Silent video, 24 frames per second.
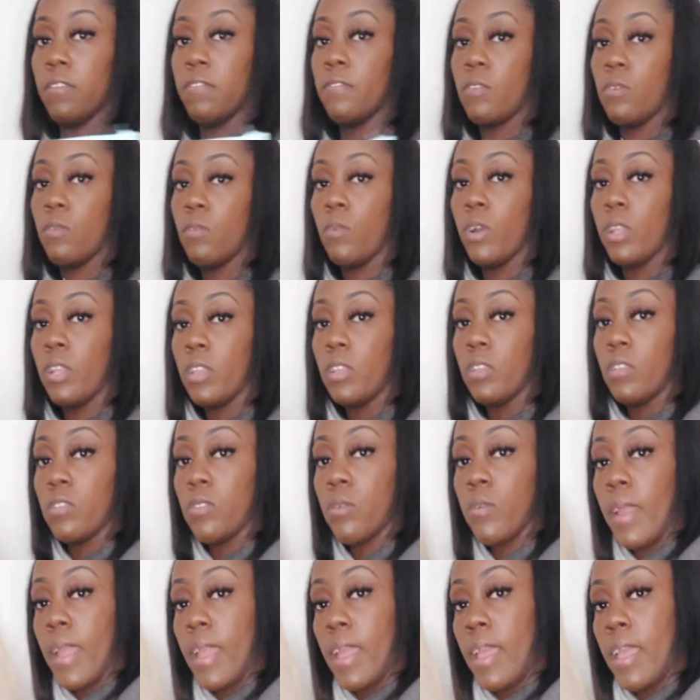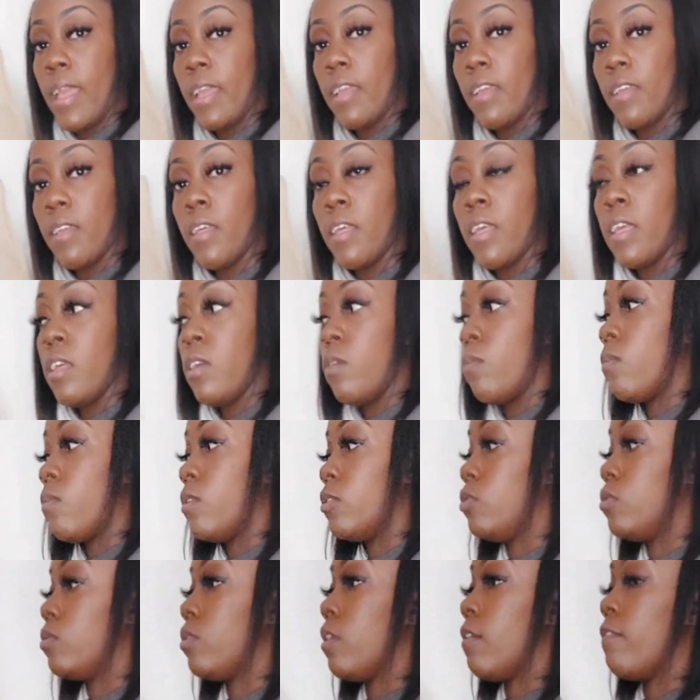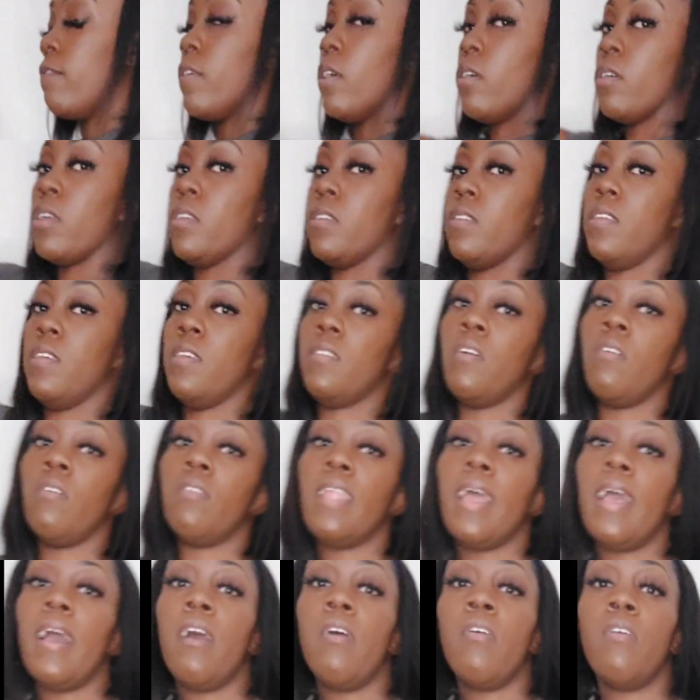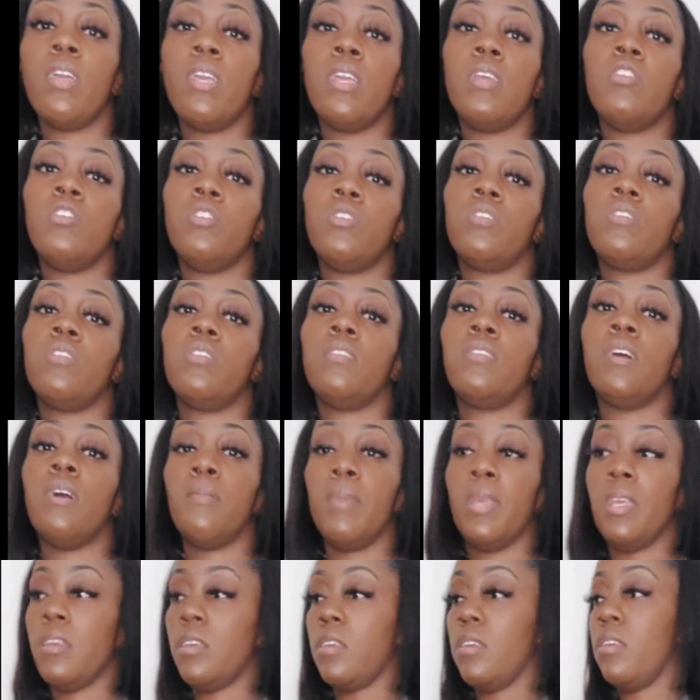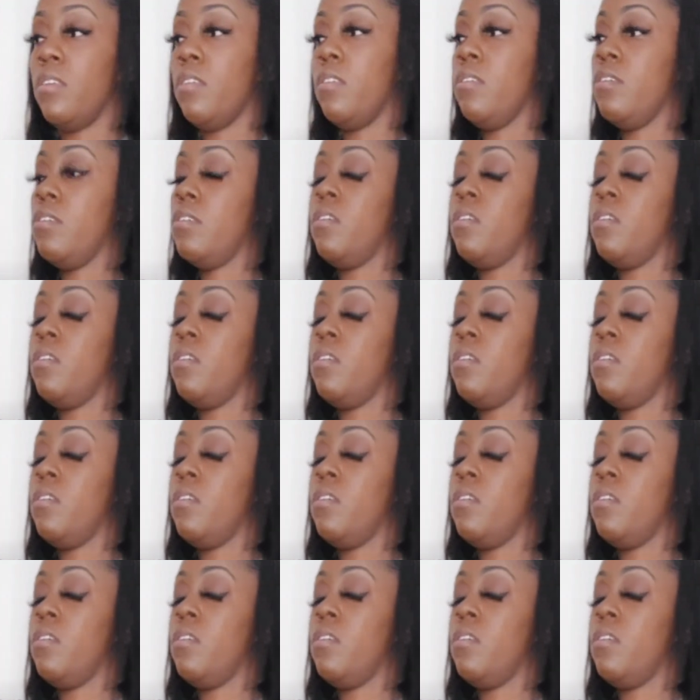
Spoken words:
If you want to use the rag, what you're gonna focus on now is your stomach.